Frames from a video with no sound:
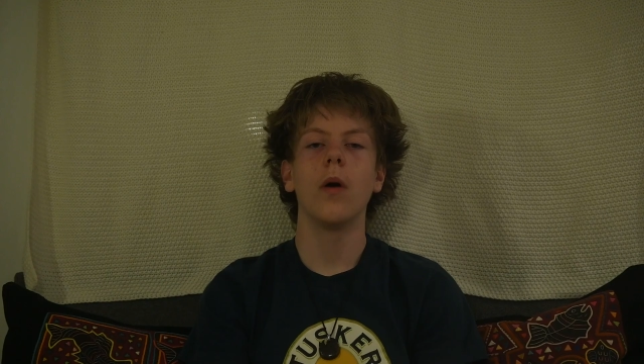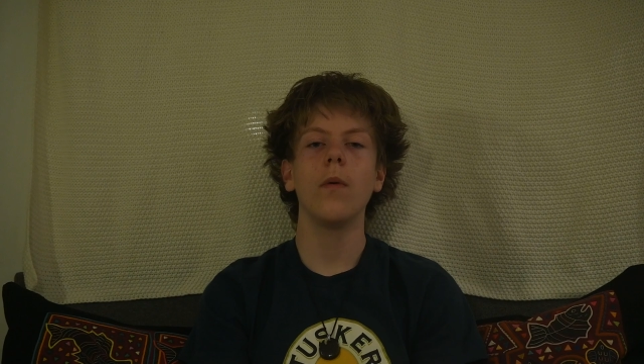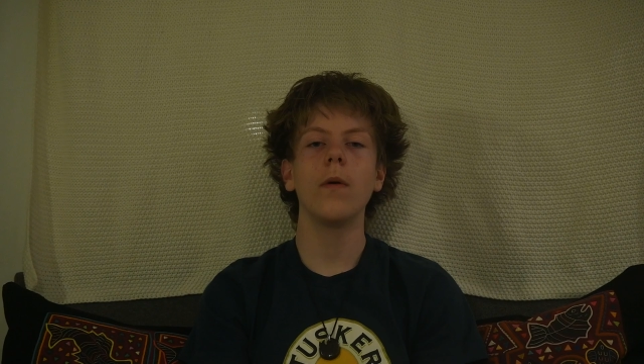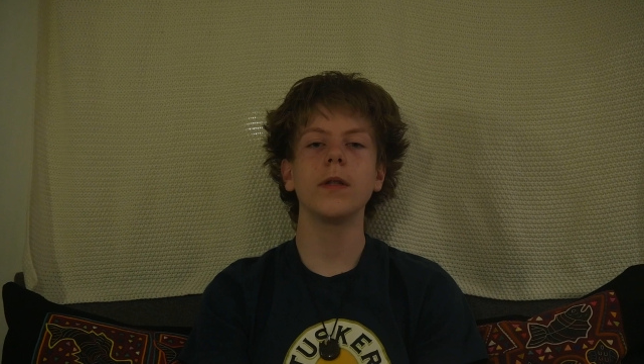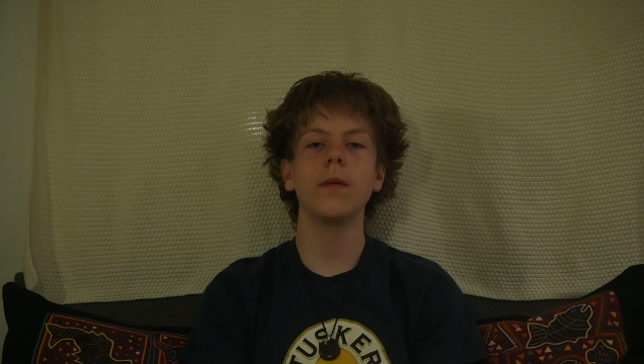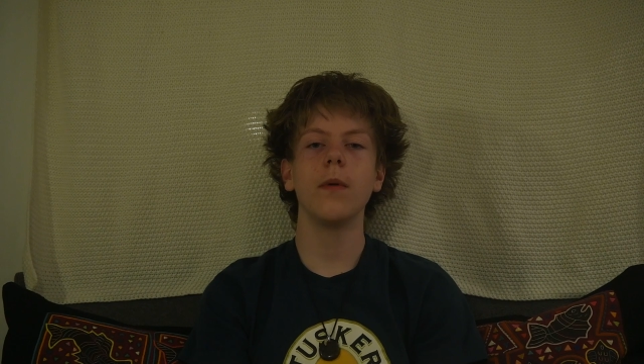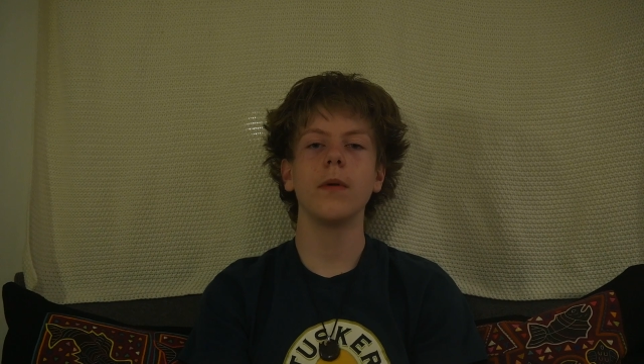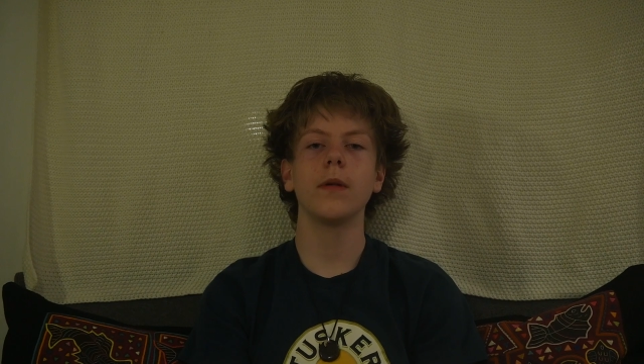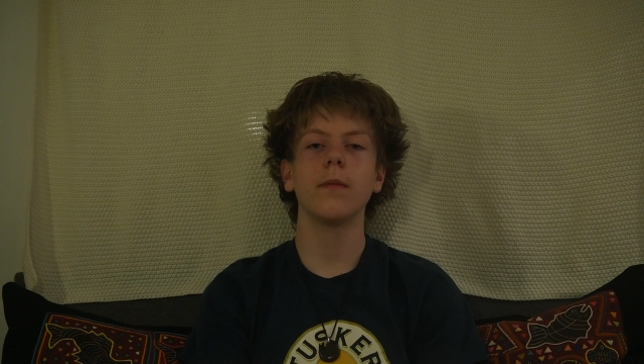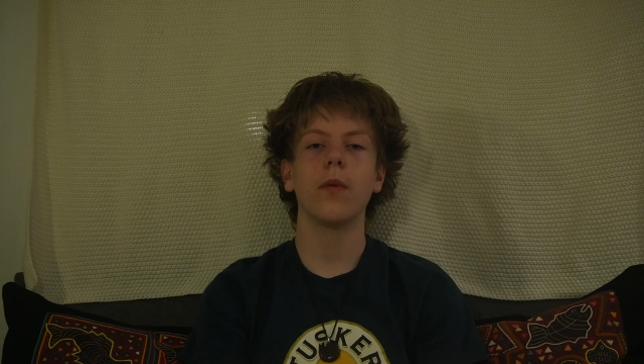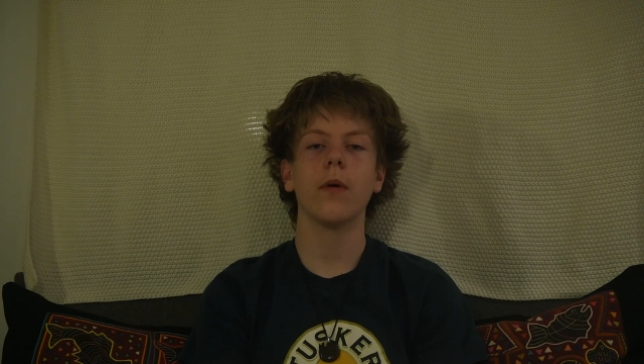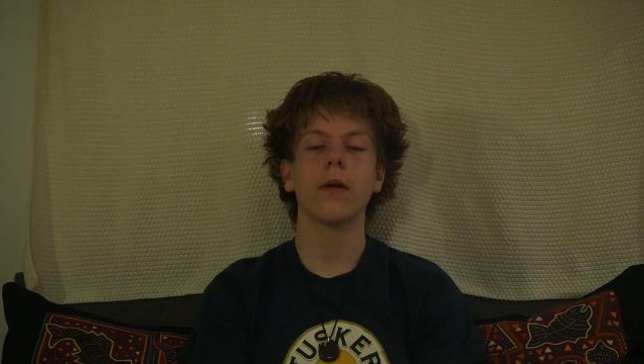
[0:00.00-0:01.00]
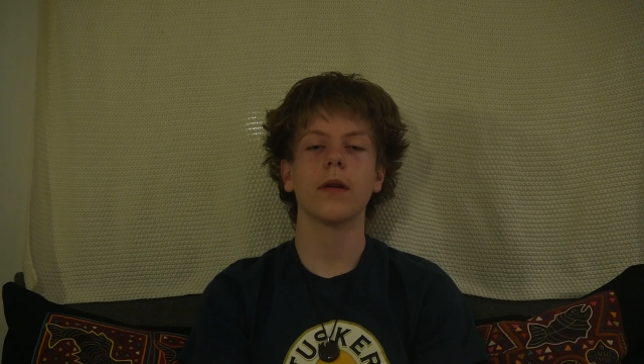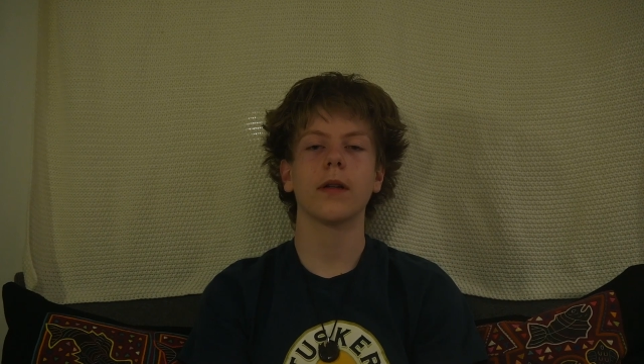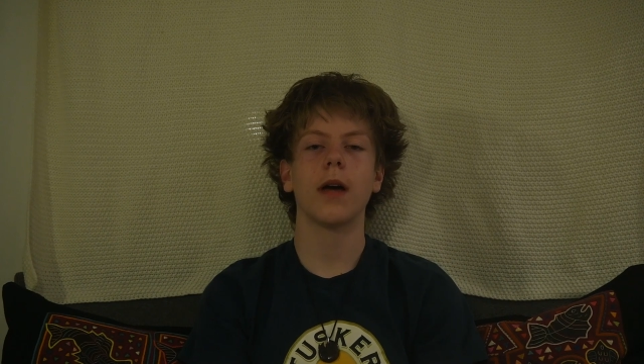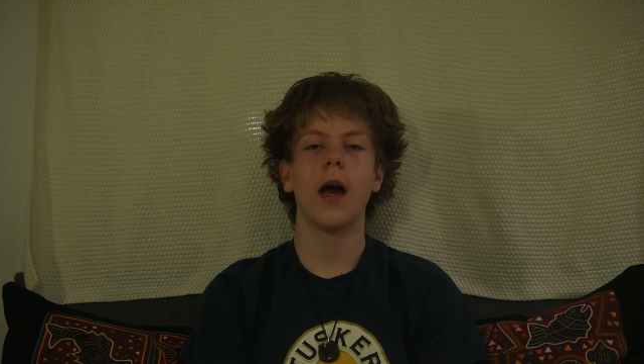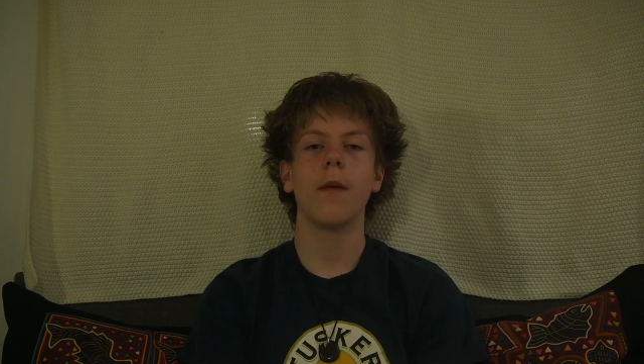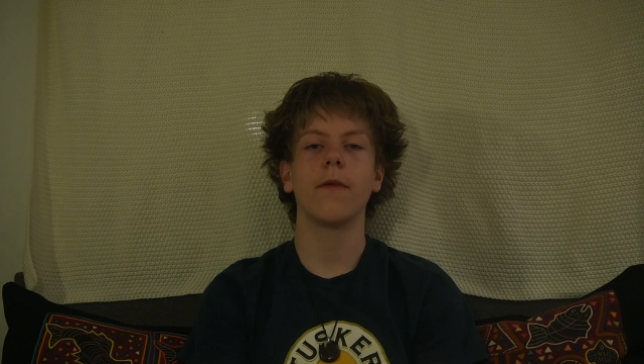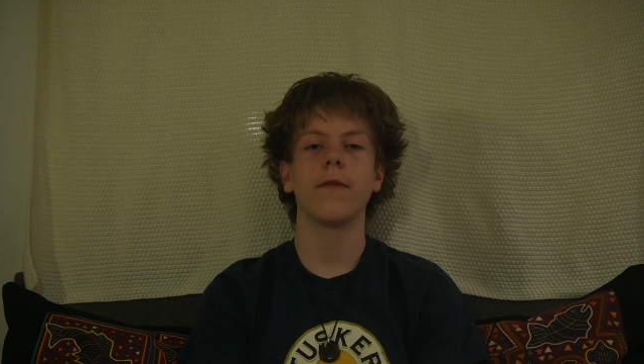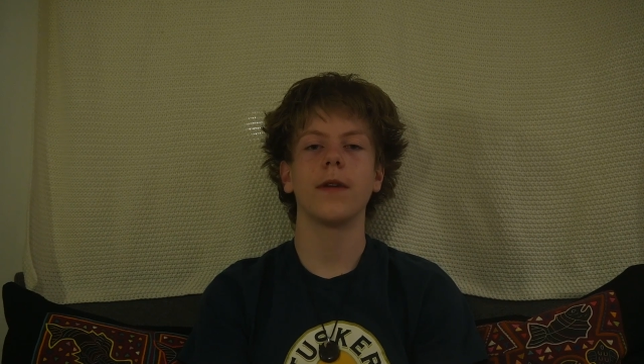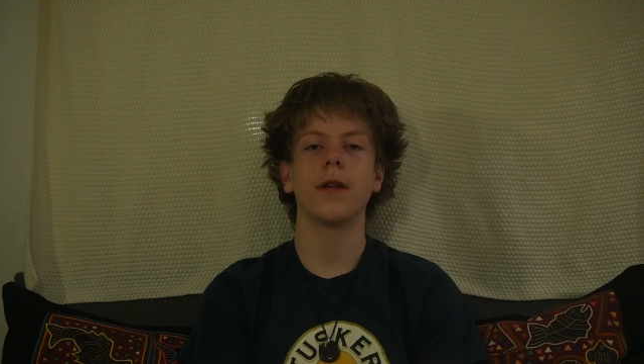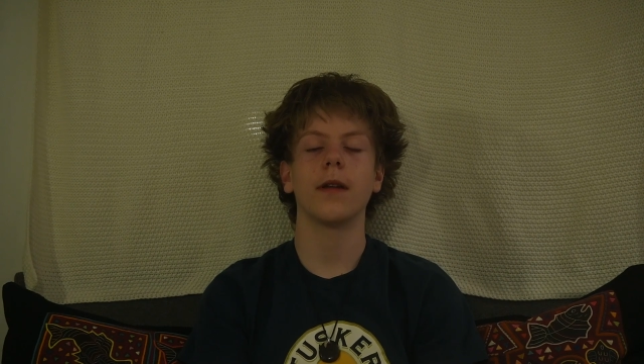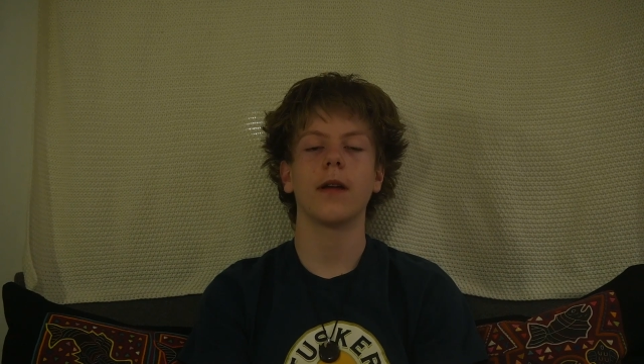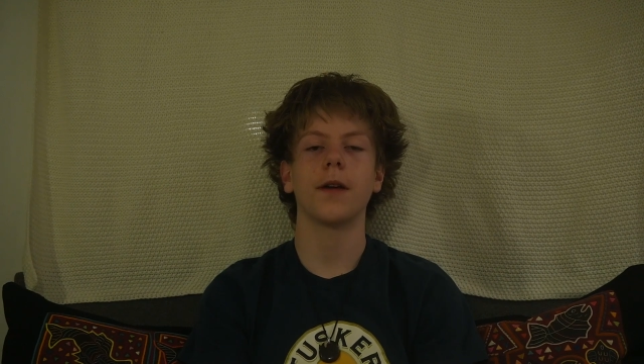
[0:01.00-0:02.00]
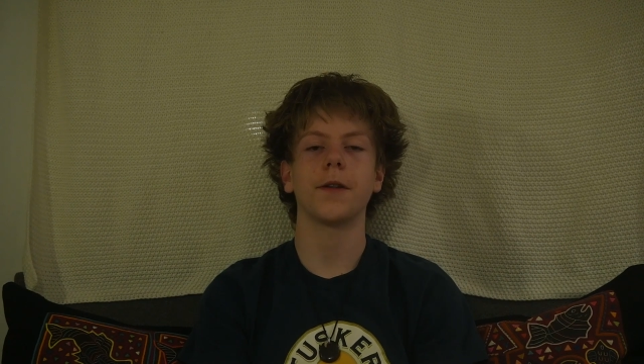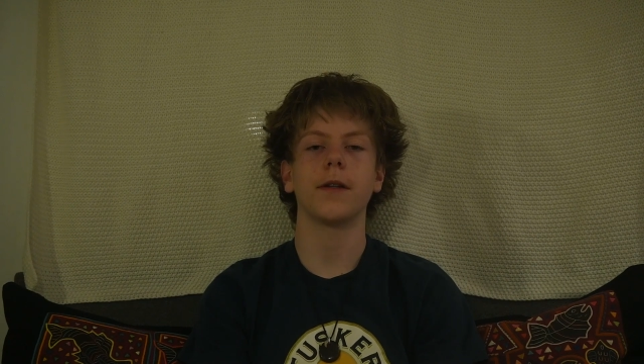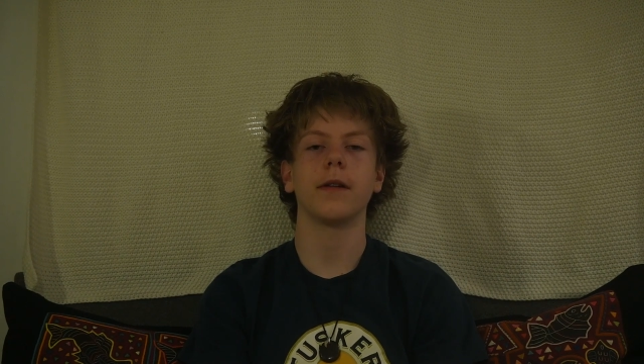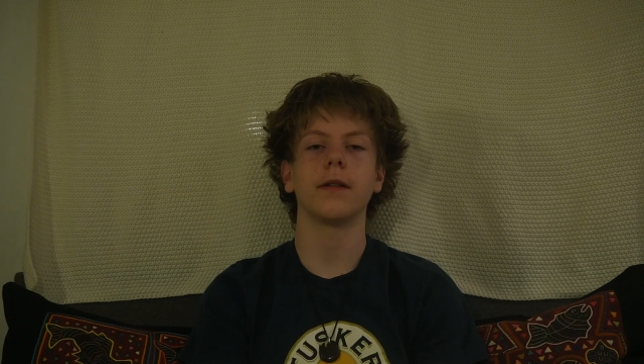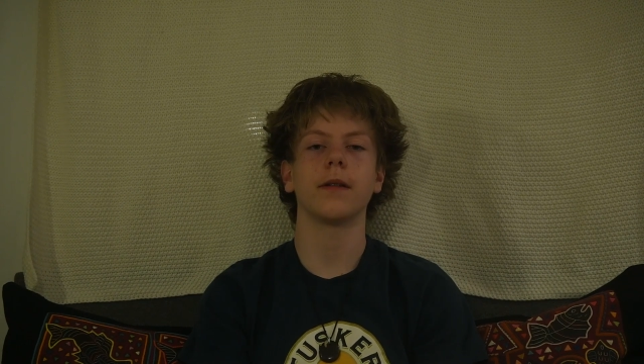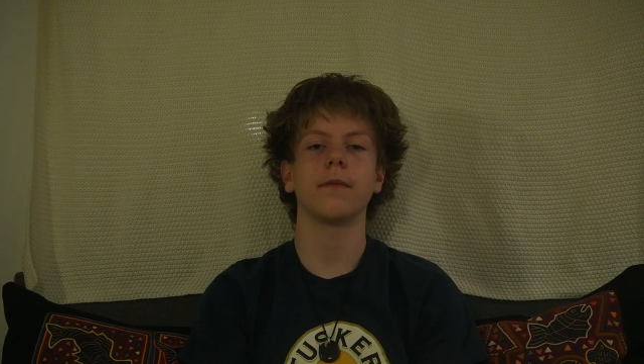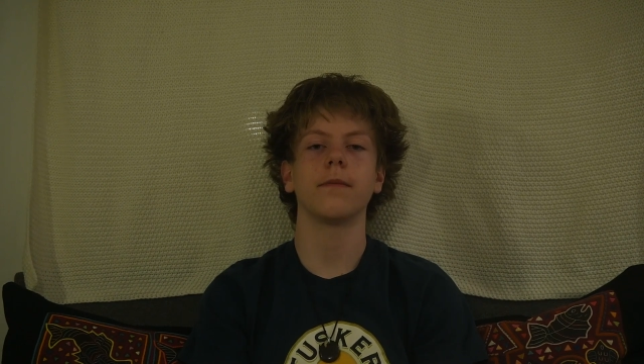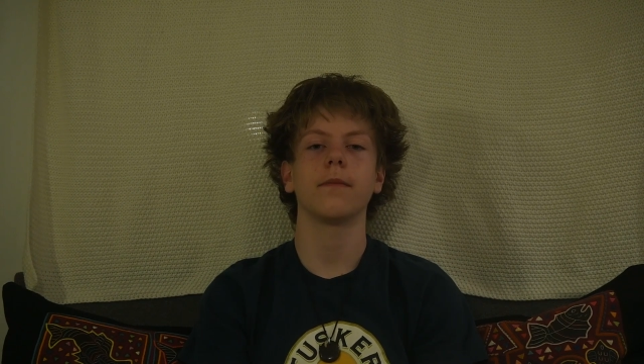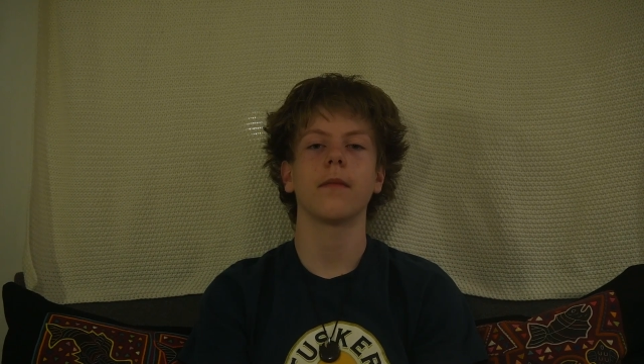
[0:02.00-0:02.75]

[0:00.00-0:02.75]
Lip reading: What was the most important time of Indian nationalism?